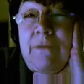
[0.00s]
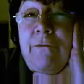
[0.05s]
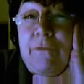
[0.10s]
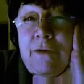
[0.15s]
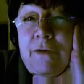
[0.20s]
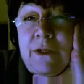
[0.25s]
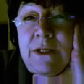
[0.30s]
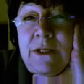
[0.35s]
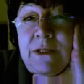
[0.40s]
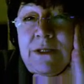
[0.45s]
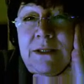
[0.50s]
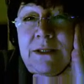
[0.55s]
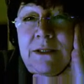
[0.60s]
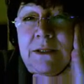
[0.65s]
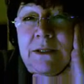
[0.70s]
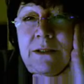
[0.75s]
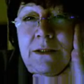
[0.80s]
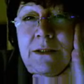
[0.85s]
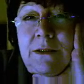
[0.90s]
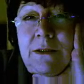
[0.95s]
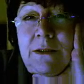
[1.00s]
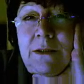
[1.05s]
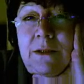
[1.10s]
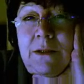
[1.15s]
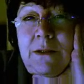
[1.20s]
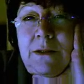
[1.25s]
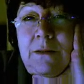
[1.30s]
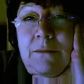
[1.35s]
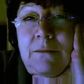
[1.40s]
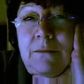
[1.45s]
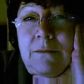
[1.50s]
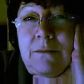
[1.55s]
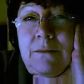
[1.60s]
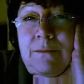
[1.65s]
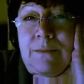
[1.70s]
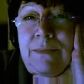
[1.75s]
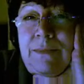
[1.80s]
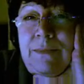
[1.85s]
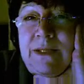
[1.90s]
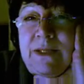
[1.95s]
difference
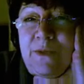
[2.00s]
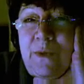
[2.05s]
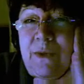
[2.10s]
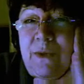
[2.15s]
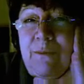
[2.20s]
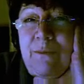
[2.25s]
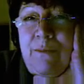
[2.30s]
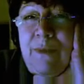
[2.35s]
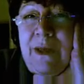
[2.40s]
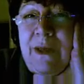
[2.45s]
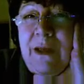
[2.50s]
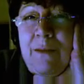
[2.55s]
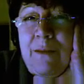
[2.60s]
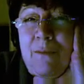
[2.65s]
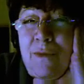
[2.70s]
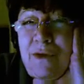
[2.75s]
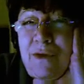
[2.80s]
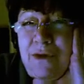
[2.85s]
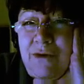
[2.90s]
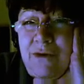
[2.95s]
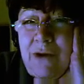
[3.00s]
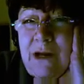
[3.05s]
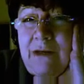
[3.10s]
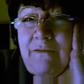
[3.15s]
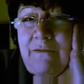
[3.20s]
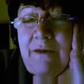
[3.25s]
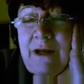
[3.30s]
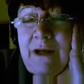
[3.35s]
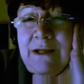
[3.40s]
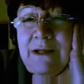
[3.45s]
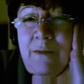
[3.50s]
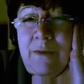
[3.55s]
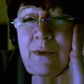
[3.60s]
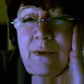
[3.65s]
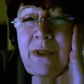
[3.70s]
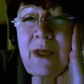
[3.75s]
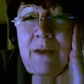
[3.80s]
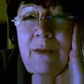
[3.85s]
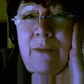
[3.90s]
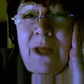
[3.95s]
between being moderately affected
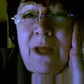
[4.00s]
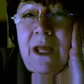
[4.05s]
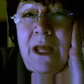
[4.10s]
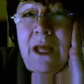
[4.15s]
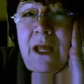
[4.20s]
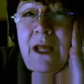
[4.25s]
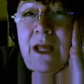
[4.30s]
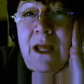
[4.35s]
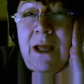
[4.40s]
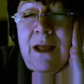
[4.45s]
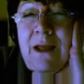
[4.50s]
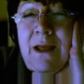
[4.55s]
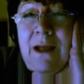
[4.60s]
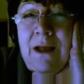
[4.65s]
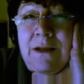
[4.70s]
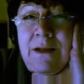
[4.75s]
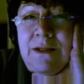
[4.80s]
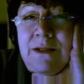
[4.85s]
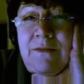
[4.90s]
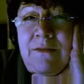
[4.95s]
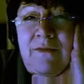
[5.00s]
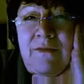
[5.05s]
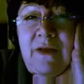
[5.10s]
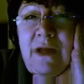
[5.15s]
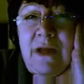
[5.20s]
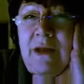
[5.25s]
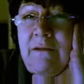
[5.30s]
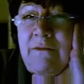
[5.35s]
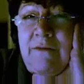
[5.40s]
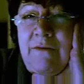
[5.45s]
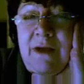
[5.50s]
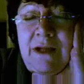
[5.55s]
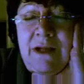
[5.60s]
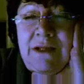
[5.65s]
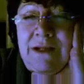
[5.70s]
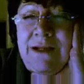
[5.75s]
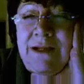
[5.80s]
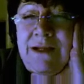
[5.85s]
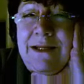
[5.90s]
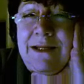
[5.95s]
with ME and severely
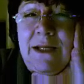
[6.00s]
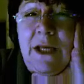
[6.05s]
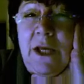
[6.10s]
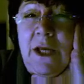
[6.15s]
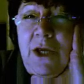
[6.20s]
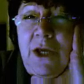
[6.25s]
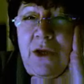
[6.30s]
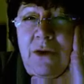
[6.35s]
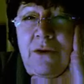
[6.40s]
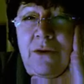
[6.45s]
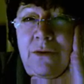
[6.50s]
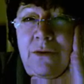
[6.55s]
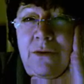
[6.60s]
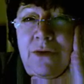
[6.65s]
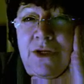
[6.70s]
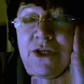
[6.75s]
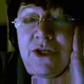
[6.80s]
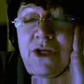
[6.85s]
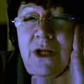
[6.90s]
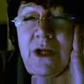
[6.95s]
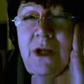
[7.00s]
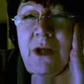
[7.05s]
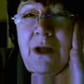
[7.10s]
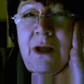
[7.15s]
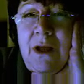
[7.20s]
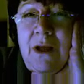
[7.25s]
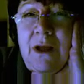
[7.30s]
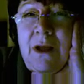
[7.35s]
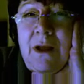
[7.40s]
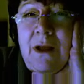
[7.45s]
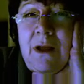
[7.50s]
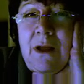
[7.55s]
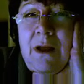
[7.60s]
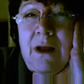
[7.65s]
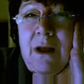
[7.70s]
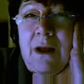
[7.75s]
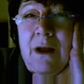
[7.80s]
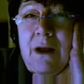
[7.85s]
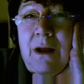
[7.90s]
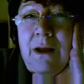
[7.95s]
affected is huge.
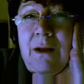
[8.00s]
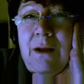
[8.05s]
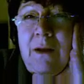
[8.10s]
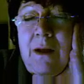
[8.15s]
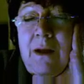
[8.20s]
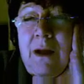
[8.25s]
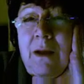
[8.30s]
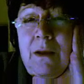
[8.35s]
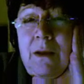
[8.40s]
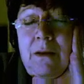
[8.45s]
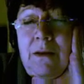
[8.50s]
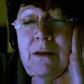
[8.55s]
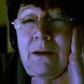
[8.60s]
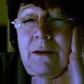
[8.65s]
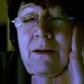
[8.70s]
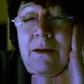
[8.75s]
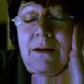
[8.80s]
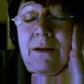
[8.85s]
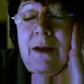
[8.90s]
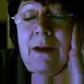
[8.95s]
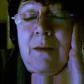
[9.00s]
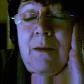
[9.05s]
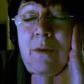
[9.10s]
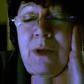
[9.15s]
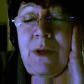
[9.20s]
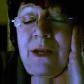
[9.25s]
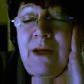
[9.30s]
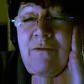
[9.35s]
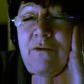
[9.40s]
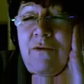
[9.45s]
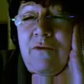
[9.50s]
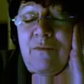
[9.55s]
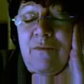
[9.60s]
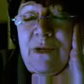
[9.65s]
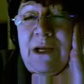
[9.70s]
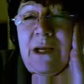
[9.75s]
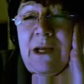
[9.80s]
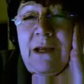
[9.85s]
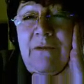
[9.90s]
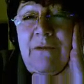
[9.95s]
I would never have
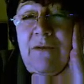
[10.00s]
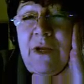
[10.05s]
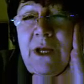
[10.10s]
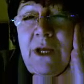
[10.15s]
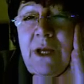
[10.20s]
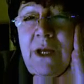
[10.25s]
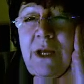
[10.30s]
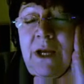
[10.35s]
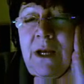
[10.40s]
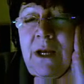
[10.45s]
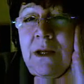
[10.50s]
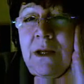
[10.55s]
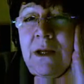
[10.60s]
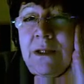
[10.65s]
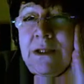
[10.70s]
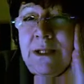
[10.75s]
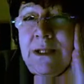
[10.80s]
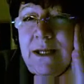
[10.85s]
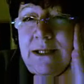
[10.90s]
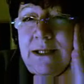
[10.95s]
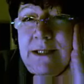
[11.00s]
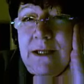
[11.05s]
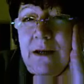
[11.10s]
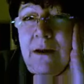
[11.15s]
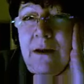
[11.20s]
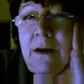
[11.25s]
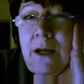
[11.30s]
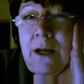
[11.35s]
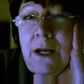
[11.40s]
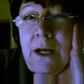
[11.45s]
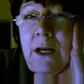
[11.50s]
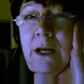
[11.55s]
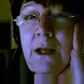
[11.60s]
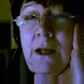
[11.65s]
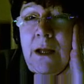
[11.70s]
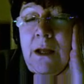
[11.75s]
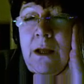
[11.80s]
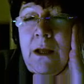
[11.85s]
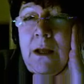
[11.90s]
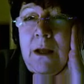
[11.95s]
believed it in 1989
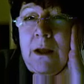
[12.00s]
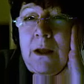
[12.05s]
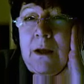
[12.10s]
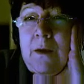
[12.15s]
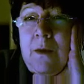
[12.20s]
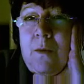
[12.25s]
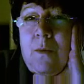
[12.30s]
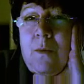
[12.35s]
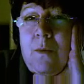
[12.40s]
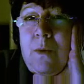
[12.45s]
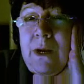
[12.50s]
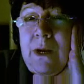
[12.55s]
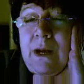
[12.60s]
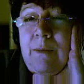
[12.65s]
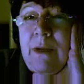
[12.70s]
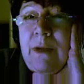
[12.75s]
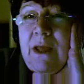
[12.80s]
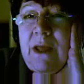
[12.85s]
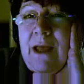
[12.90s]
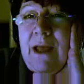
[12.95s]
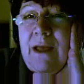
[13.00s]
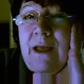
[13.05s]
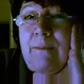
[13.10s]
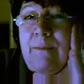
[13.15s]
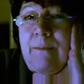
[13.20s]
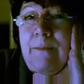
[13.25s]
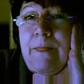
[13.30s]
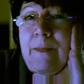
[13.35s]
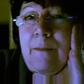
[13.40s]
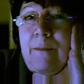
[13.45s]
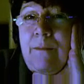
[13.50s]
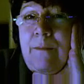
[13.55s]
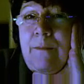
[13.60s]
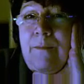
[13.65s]
when I became